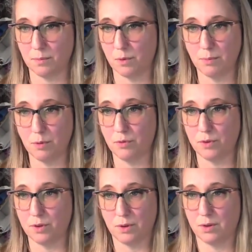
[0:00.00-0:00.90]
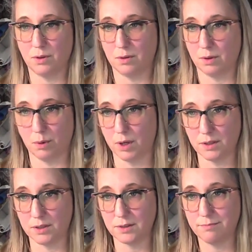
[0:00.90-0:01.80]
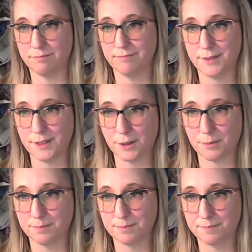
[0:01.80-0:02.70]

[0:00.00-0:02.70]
removed the words. So